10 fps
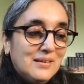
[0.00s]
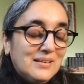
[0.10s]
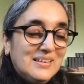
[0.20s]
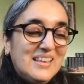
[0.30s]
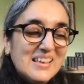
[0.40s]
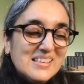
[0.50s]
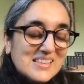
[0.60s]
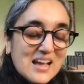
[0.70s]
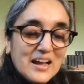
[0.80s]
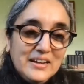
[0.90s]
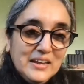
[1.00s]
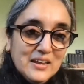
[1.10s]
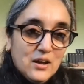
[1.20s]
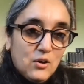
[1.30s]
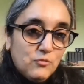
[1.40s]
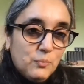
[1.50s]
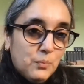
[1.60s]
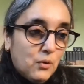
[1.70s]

this idea of